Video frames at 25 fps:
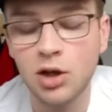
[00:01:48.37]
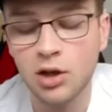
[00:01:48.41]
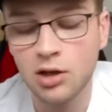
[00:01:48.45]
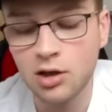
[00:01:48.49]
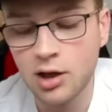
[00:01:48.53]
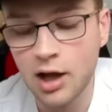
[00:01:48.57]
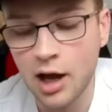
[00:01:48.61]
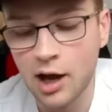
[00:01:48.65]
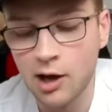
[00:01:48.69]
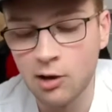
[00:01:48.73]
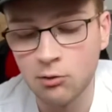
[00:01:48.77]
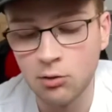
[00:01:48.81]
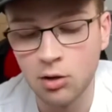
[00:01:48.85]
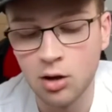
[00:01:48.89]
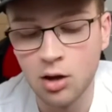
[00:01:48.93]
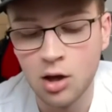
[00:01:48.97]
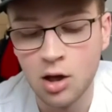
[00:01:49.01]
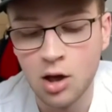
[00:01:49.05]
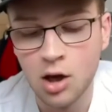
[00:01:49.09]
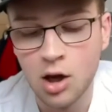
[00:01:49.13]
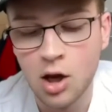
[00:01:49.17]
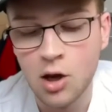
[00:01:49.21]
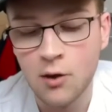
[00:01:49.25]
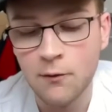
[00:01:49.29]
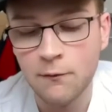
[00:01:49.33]
Now,
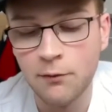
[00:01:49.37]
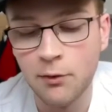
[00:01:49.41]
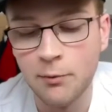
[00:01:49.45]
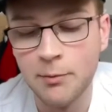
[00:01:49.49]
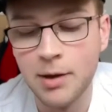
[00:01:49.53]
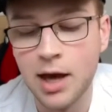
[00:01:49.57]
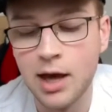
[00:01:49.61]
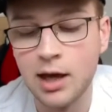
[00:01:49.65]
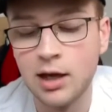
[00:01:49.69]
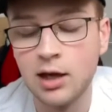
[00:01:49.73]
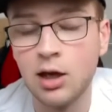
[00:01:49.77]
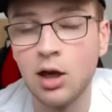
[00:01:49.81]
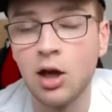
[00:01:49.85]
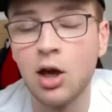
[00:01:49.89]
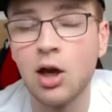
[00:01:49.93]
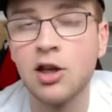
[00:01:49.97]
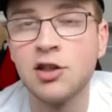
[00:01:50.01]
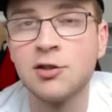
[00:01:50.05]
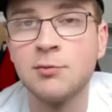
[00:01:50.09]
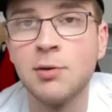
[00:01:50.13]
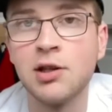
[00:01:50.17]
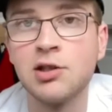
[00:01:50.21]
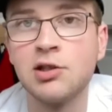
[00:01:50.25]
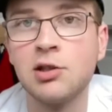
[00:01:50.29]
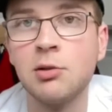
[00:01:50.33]
for me,
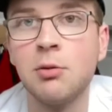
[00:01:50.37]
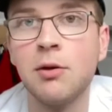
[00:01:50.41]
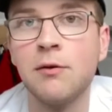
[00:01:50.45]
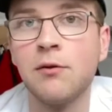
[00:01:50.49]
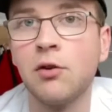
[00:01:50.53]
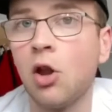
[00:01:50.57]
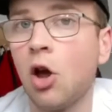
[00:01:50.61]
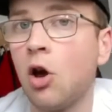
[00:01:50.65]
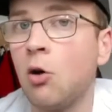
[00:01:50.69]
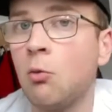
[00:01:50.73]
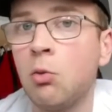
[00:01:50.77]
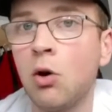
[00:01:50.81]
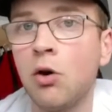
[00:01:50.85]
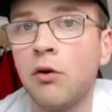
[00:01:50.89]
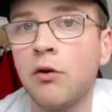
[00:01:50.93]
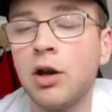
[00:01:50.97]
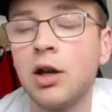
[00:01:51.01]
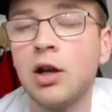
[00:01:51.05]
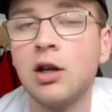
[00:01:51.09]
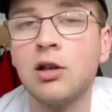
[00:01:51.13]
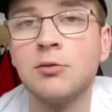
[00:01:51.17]
especially with a lot of worry,